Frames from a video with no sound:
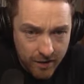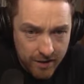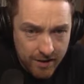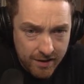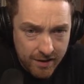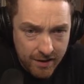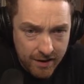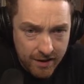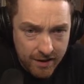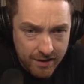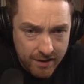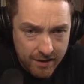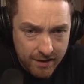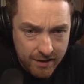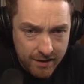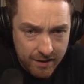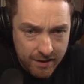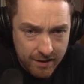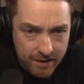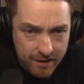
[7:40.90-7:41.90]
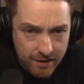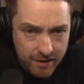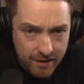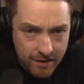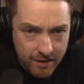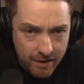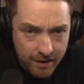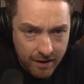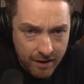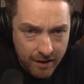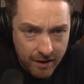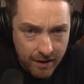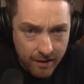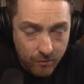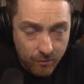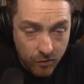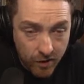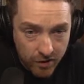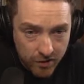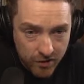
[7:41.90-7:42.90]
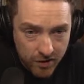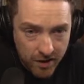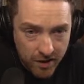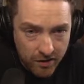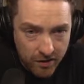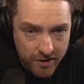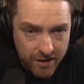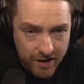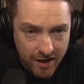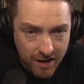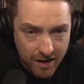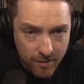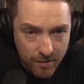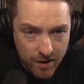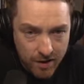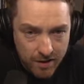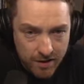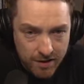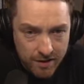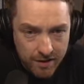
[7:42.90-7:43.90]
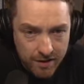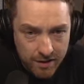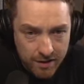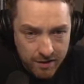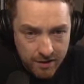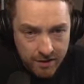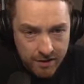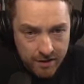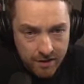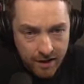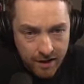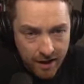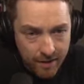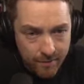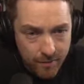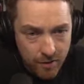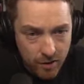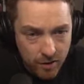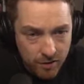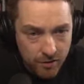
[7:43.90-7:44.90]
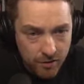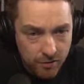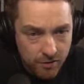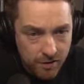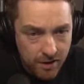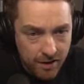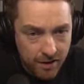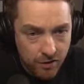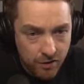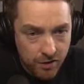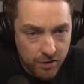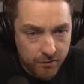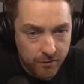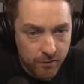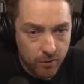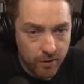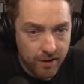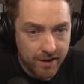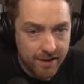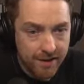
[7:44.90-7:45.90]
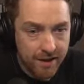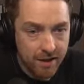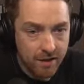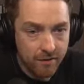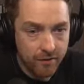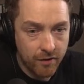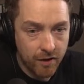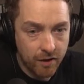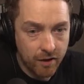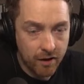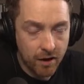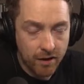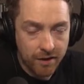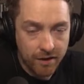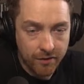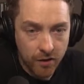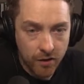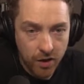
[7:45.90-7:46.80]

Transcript: seats. Rear seat entertainment. You also notice, like, because of Vogue SE, you've got different